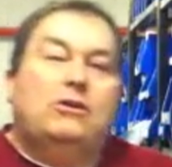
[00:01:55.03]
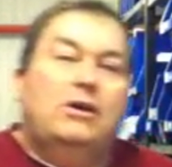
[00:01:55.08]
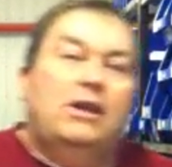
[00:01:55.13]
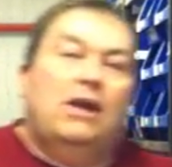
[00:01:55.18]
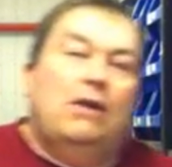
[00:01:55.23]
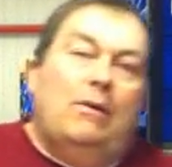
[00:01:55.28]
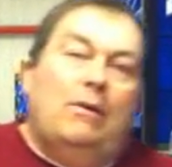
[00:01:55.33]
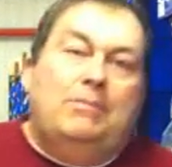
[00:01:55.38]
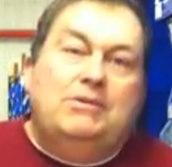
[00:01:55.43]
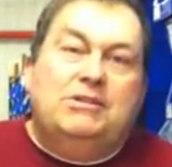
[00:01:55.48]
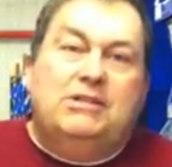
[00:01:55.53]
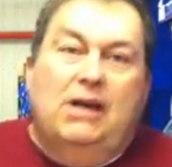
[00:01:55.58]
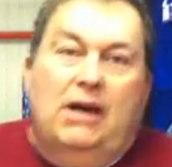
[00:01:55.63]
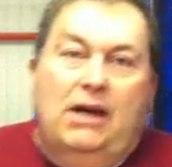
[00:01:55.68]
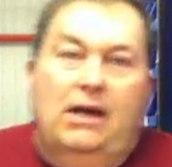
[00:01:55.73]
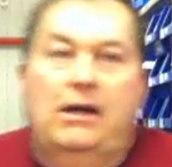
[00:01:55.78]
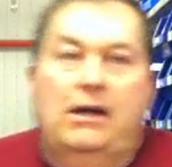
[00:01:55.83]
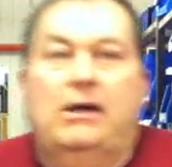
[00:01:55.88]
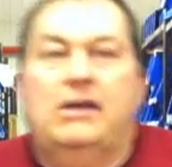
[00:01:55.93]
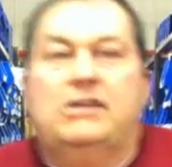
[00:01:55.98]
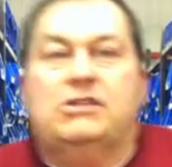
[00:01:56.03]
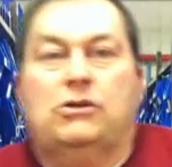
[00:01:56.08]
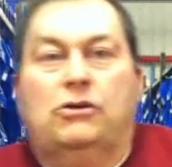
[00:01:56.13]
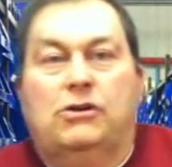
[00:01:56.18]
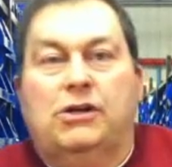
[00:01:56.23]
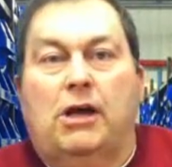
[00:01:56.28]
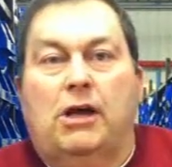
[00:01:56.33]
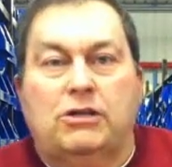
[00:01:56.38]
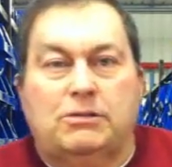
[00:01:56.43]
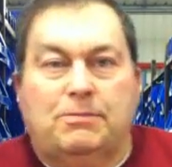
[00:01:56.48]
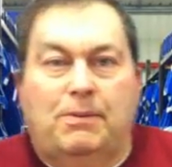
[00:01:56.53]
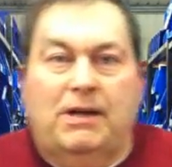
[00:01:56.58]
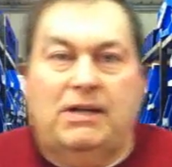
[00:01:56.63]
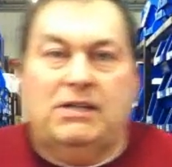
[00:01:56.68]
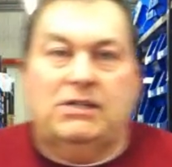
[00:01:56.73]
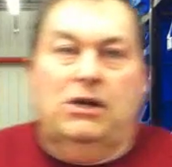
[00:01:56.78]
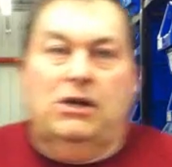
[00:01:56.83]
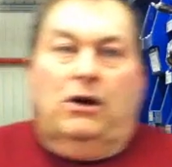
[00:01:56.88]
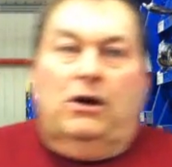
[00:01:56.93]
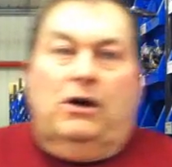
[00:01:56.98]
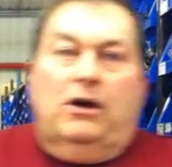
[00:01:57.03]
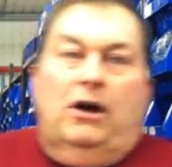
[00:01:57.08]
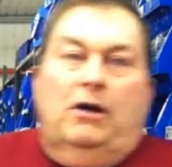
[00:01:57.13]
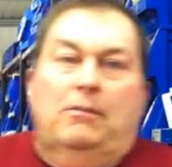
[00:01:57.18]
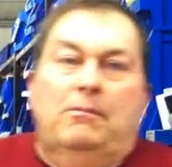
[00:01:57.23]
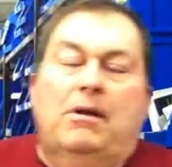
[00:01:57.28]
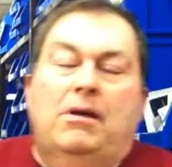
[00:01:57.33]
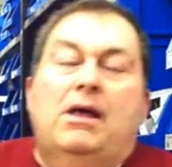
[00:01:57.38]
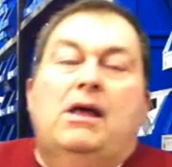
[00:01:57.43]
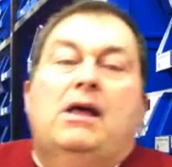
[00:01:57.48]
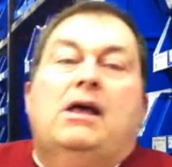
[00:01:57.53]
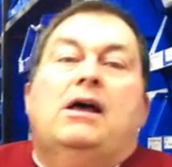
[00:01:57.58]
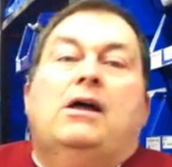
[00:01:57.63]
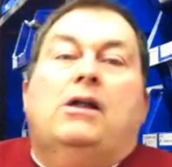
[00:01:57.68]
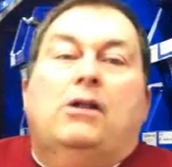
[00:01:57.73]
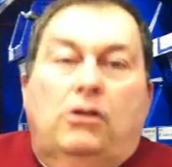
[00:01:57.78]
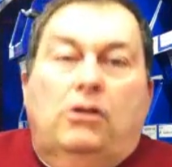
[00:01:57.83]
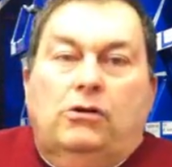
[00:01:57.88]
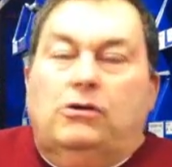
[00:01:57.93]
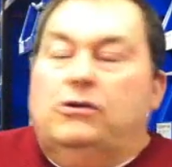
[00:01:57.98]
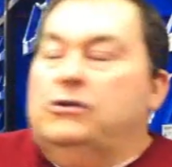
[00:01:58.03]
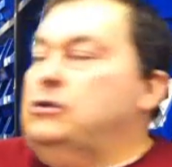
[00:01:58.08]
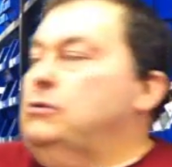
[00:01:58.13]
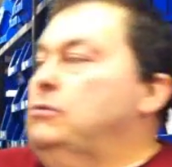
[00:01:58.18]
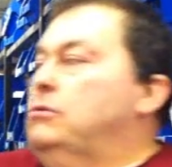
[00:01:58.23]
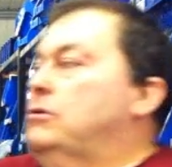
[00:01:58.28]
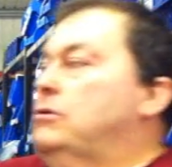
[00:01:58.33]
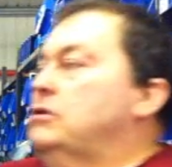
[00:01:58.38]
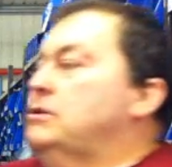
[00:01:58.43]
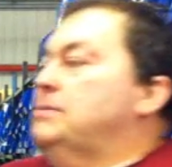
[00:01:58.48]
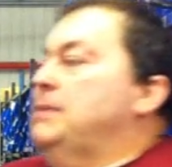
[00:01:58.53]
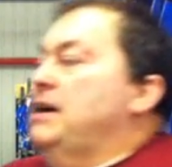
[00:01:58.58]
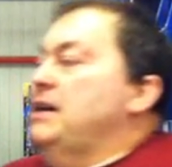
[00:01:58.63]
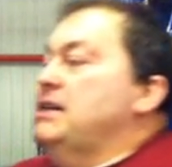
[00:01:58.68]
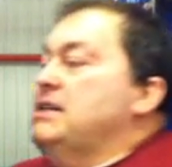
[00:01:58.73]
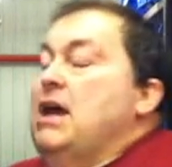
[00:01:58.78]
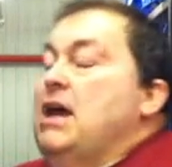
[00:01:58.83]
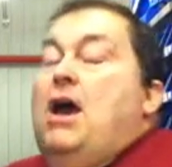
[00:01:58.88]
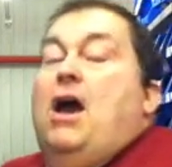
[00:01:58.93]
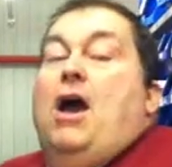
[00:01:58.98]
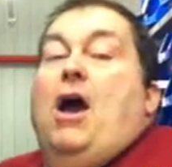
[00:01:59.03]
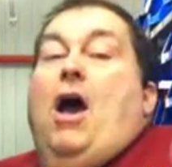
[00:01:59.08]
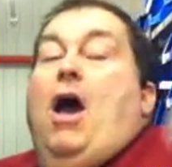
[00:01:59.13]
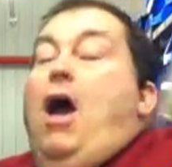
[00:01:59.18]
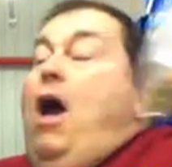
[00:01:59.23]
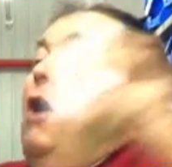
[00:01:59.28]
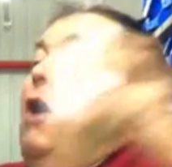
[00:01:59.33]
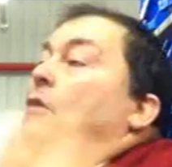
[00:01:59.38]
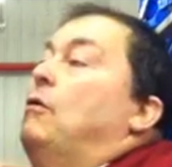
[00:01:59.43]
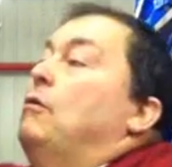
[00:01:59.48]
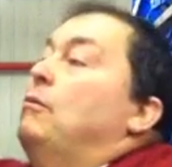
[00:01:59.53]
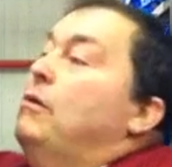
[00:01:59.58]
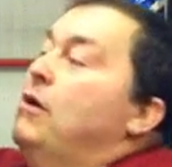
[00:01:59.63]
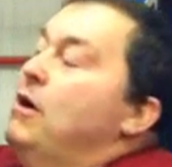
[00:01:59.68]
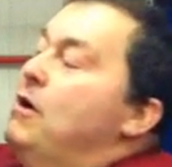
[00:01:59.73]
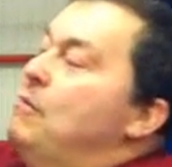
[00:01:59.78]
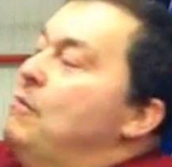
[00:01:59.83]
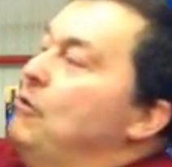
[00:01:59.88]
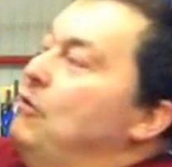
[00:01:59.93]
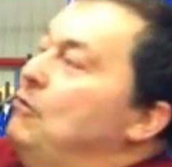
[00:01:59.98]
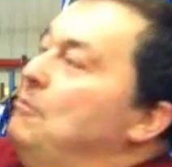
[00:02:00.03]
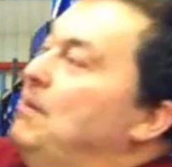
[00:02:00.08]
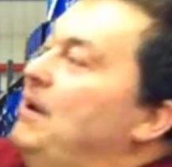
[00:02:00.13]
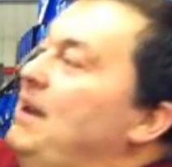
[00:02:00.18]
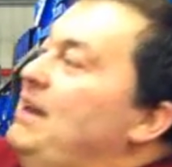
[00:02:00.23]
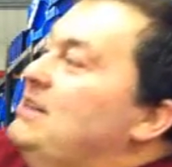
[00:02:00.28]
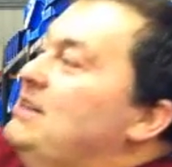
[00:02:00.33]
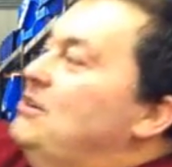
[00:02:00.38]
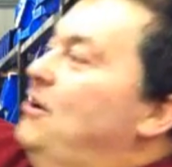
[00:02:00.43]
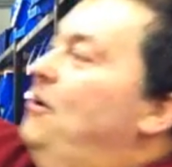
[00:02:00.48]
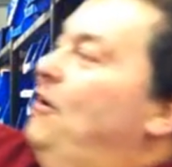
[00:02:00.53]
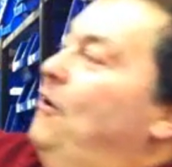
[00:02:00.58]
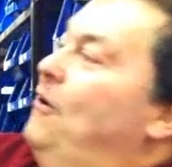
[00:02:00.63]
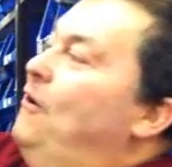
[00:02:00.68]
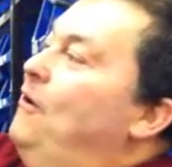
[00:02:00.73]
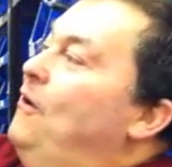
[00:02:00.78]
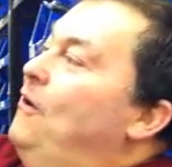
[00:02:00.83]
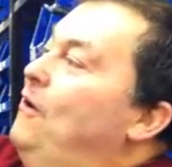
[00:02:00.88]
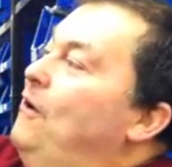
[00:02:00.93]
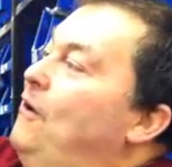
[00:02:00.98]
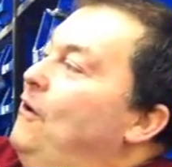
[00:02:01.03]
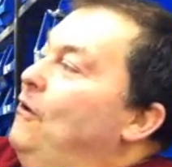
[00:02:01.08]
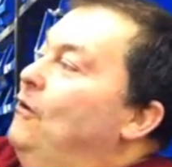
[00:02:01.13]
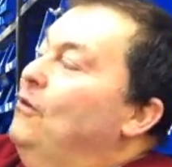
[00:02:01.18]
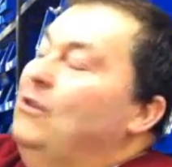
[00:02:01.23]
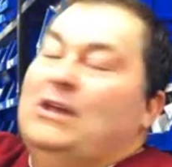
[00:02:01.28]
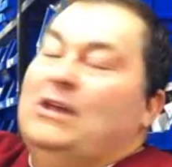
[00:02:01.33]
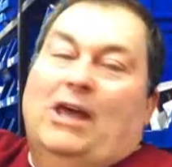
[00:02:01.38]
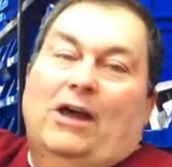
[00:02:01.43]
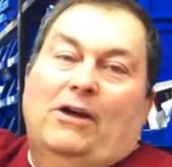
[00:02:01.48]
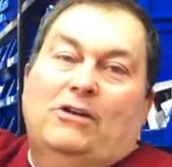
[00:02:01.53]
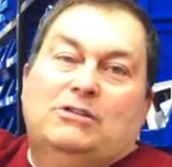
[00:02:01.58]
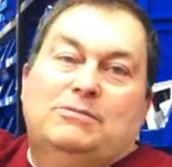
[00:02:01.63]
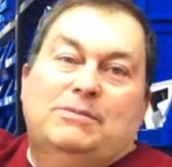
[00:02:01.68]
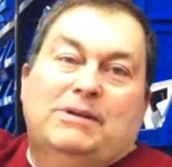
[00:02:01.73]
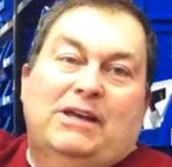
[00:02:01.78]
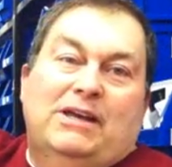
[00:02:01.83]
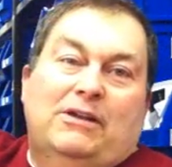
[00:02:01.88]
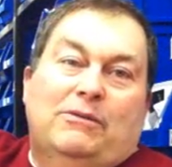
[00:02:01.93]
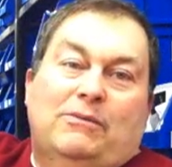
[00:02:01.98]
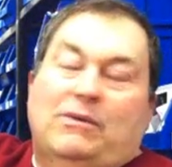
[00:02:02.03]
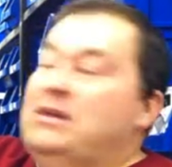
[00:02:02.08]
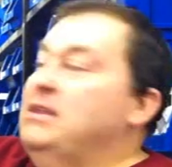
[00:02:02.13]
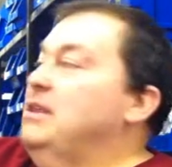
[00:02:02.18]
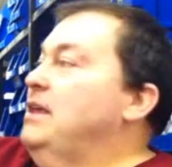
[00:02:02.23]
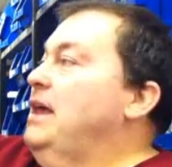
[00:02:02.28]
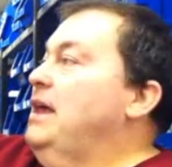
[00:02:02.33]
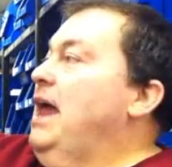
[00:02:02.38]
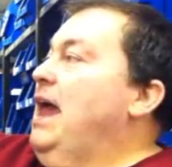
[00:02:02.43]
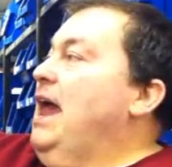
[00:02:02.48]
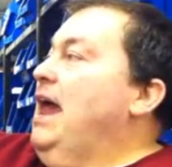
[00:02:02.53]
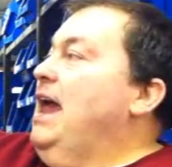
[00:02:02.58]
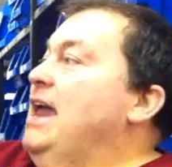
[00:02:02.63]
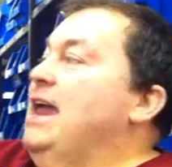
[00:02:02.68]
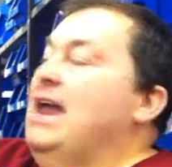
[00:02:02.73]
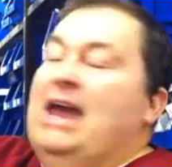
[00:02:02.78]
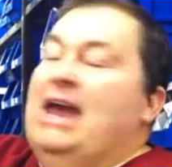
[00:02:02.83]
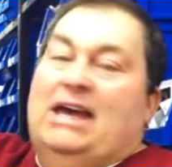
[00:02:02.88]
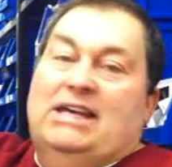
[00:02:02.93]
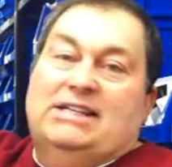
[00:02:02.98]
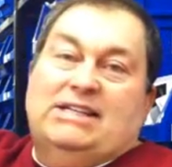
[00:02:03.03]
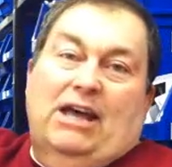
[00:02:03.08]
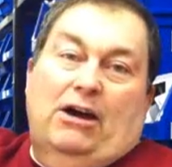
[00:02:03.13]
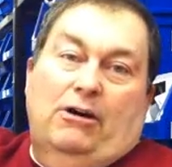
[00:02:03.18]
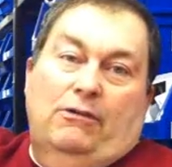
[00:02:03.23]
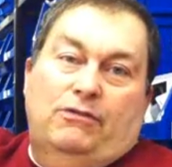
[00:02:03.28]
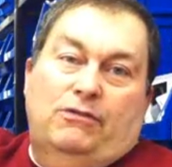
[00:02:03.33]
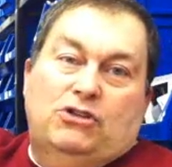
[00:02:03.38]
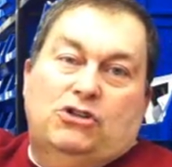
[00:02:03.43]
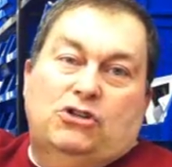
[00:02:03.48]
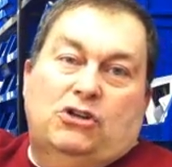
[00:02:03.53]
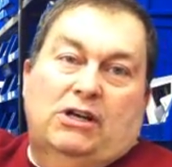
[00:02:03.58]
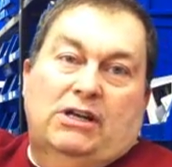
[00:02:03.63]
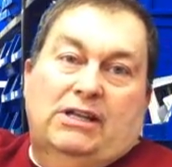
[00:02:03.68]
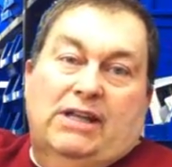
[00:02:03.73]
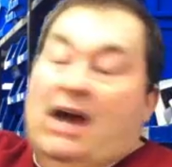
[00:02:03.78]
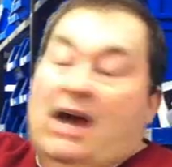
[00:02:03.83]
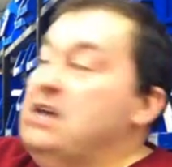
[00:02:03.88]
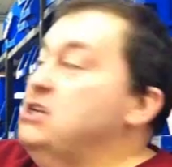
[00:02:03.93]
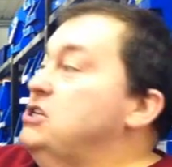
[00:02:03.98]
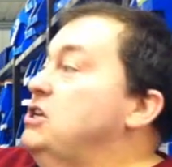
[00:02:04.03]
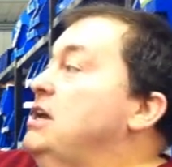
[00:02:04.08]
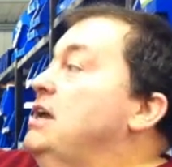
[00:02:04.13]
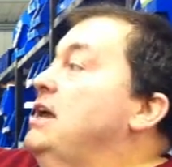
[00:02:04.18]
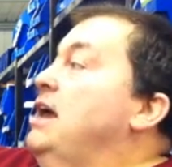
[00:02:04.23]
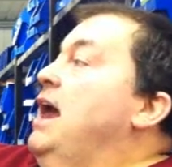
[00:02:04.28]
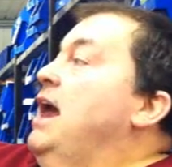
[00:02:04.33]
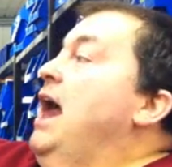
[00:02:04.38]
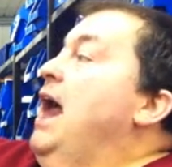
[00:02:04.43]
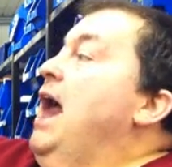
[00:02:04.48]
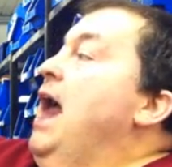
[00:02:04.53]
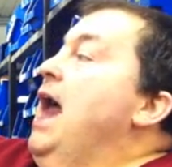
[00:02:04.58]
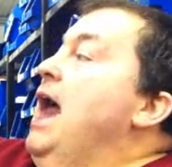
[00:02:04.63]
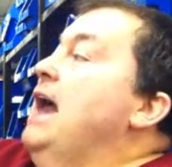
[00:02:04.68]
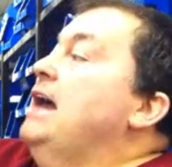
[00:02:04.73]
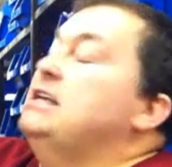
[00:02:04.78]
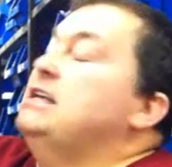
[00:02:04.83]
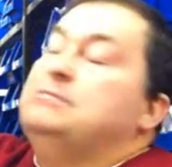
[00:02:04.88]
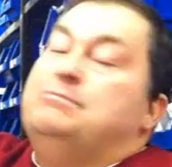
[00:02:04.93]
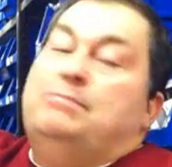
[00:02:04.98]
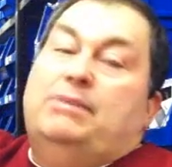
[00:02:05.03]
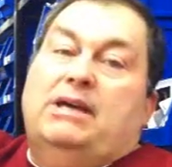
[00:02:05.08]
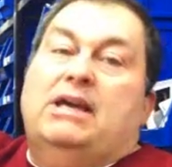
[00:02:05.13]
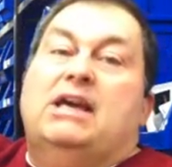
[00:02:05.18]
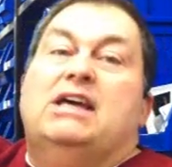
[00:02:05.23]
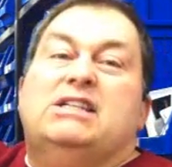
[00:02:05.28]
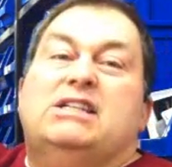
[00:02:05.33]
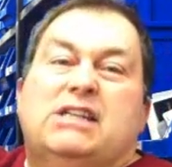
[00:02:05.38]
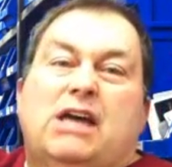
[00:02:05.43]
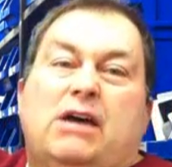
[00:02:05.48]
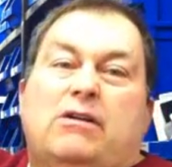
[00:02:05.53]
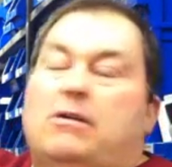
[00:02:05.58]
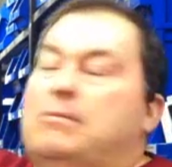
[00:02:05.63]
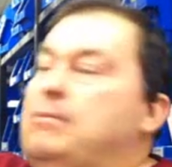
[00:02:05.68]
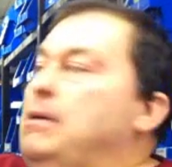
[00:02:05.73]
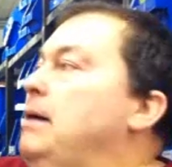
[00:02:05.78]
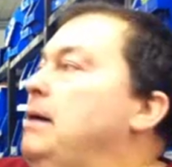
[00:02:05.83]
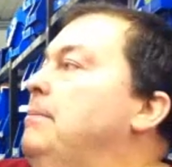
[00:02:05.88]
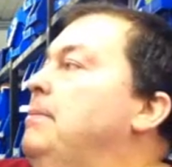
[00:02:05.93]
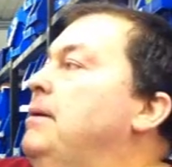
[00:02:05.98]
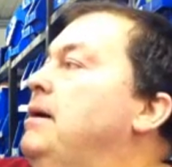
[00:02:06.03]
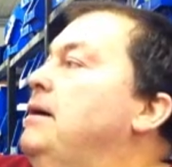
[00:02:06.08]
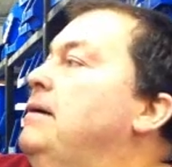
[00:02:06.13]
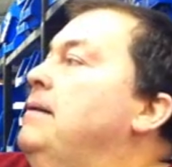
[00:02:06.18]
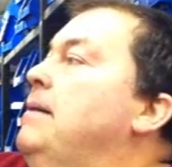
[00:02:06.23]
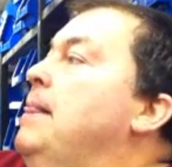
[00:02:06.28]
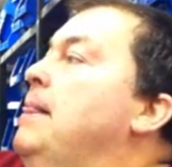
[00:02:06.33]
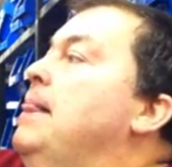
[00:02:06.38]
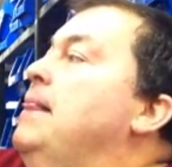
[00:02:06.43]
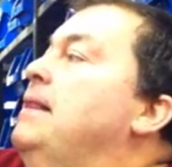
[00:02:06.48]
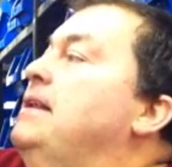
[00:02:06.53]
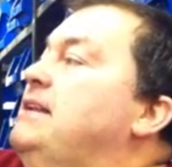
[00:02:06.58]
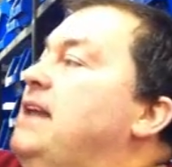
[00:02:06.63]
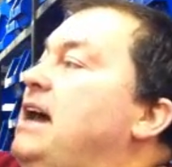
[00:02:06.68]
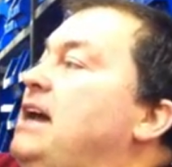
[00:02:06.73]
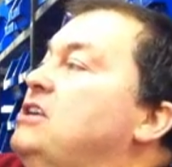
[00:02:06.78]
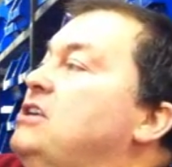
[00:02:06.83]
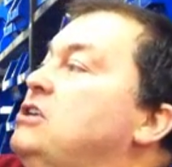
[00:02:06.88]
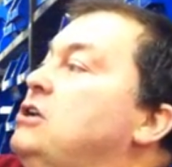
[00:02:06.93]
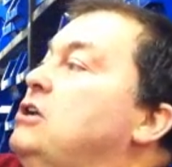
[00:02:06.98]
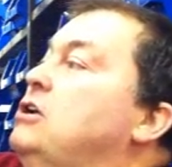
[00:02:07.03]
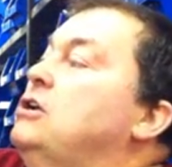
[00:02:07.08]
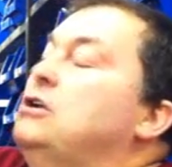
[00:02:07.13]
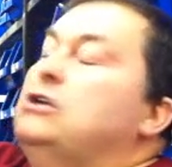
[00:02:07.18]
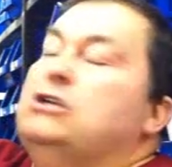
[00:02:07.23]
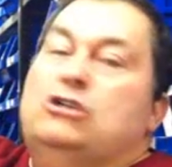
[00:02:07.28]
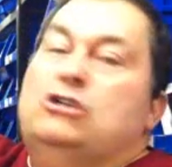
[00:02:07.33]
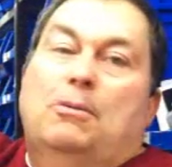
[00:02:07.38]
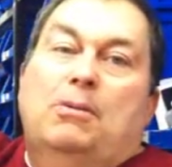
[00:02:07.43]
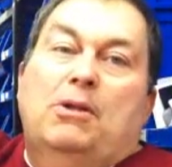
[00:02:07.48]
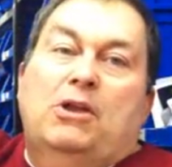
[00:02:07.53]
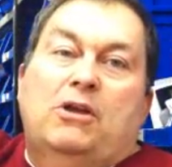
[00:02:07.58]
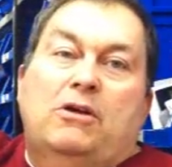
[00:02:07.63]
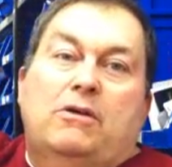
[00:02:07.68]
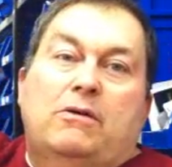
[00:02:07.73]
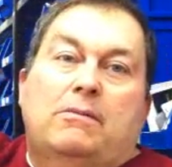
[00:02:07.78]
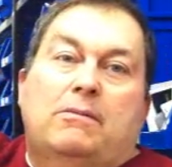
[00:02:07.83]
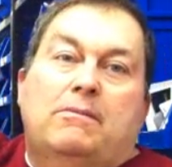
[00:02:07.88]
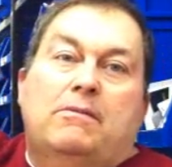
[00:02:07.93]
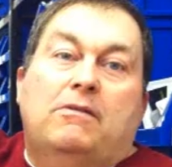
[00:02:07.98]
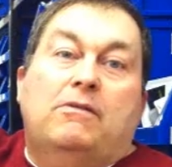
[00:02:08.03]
a look on our website, that's audiospares dot com, look under wall plates, wall plates, all the codes begin with A S Alpha Sugar dash, S P Sierra Papa dash, W.